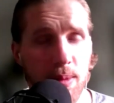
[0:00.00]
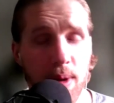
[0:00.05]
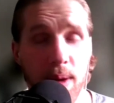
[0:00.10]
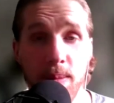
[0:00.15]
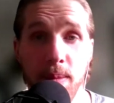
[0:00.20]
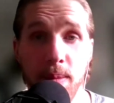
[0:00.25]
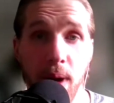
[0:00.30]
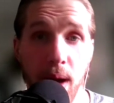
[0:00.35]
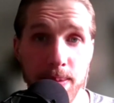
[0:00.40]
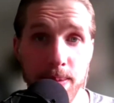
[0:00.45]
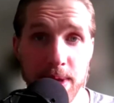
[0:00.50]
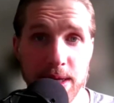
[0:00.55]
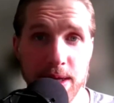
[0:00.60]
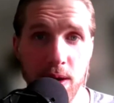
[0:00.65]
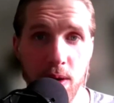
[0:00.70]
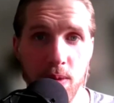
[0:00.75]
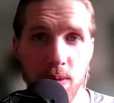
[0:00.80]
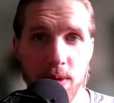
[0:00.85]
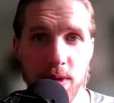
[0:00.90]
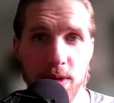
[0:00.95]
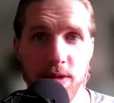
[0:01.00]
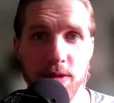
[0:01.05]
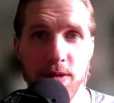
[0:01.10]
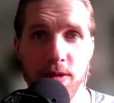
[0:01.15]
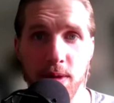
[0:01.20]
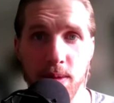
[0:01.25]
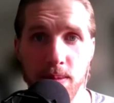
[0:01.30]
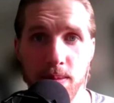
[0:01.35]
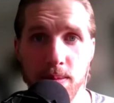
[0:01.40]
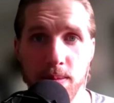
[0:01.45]
my mom had dealt with
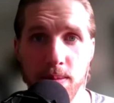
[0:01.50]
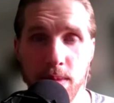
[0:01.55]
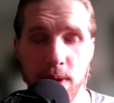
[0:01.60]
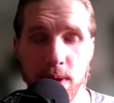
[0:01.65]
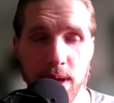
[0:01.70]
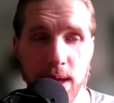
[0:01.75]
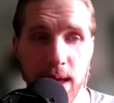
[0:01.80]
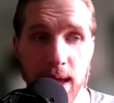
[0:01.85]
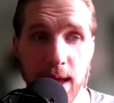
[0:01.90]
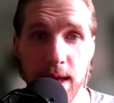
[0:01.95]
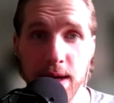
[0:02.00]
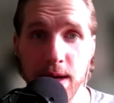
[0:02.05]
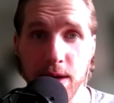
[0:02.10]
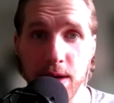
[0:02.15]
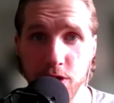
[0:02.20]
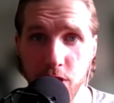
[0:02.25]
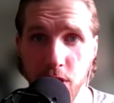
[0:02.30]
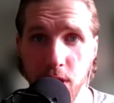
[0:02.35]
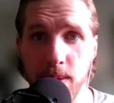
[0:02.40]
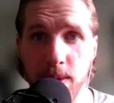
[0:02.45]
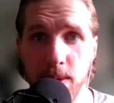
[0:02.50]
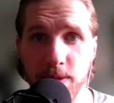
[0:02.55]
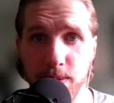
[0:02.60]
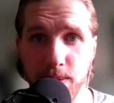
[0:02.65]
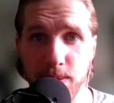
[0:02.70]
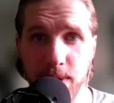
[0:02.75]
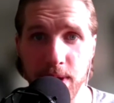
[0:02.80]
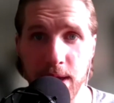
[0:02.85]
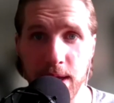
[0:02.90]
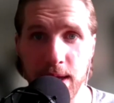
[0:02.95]
some head trauma
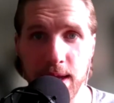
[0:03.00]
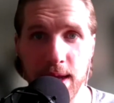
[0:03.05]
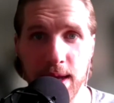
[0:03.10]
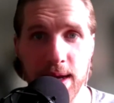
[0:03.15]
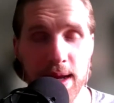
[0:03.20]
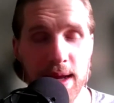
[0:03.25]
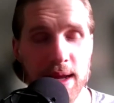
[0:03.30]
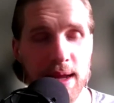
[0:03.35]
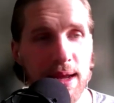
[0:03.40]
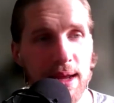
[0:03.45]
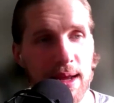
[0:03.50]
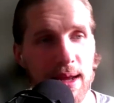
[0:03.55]
from being a kid,